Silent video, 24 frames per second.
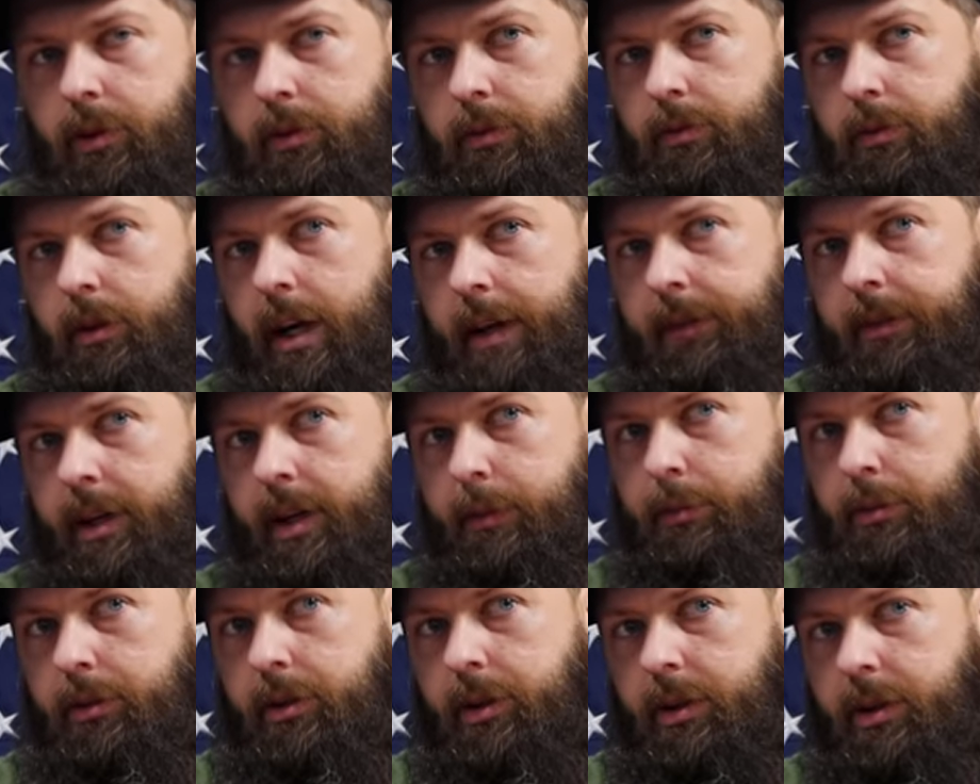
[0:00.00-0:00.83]
we've I've
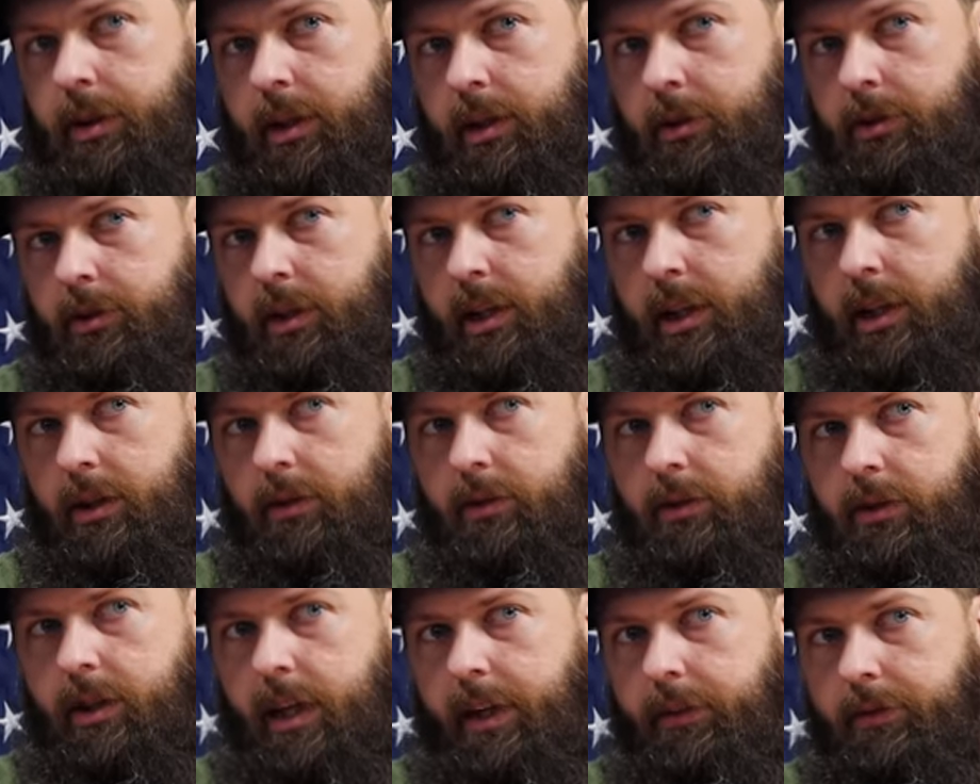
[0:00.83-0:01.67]
got plenty of those now.
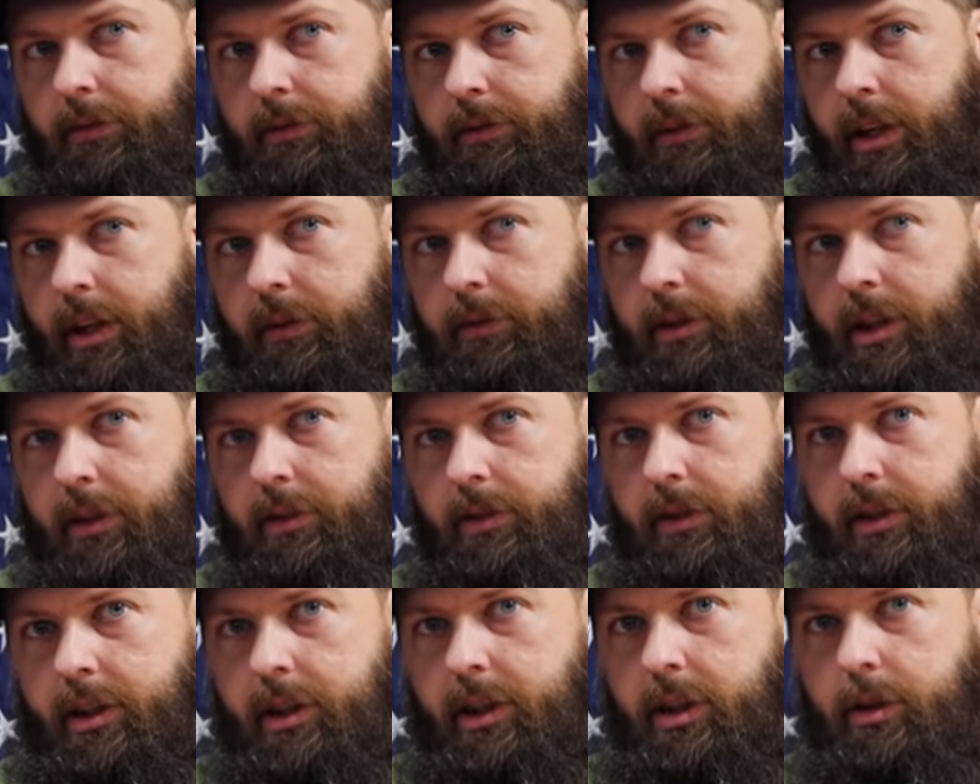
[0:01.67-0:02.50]
They they've
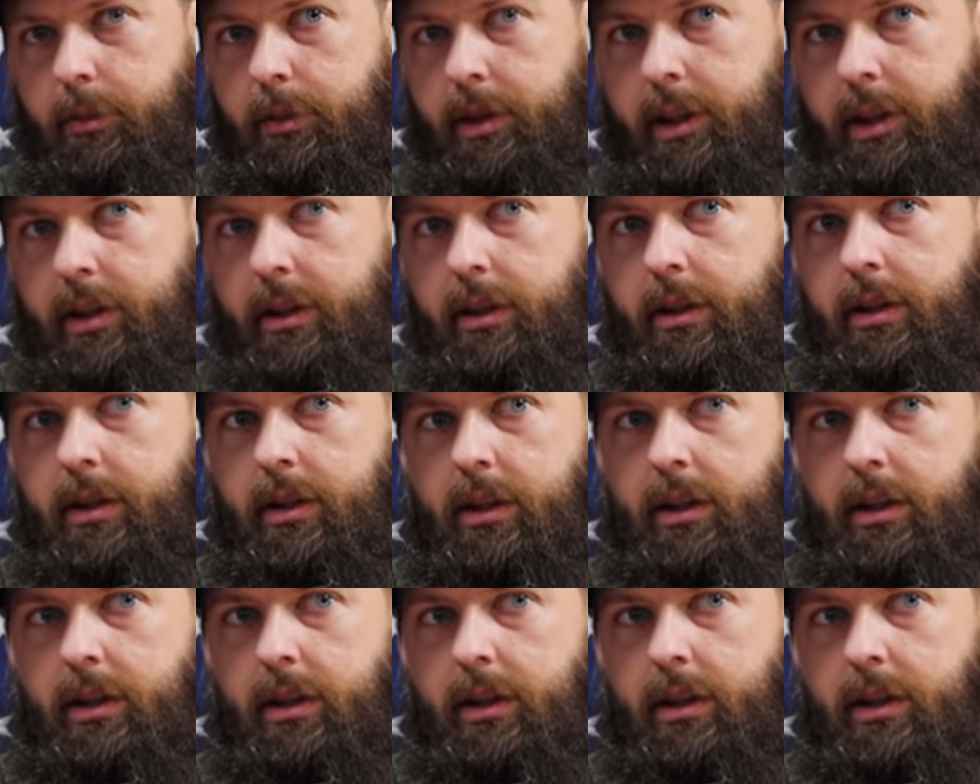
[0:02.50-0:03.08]
definitely come in.